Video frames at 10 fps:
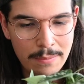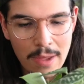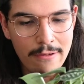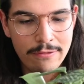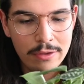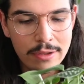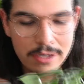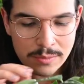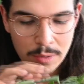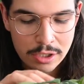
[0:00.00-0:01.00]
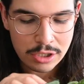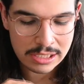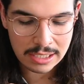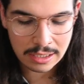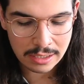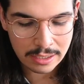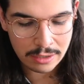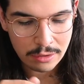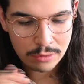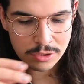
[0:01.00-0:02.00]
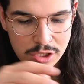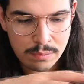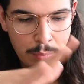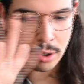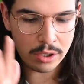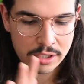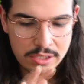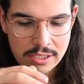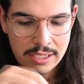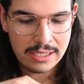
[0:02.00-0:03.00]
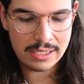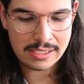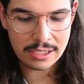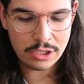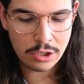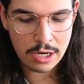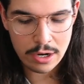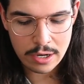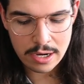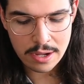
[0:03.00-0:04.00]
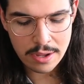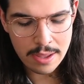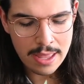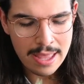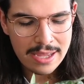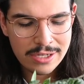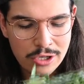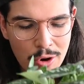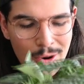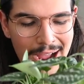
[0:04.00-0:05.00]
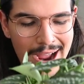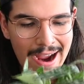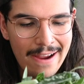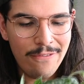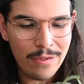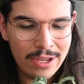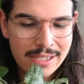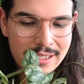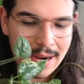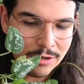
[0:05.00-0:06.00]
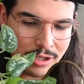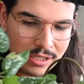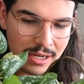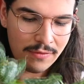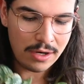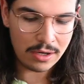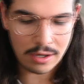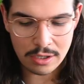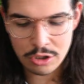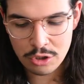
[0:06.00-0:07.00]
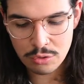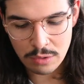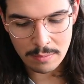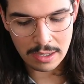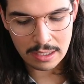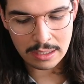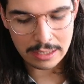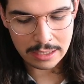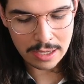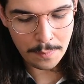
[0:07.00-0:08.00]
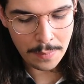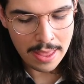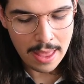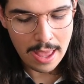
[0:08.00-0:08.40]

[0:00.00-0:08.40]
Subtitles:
not feeling as much. It's a little sparse in the center area. So I feel like it's time just to give it a good trim and clean up,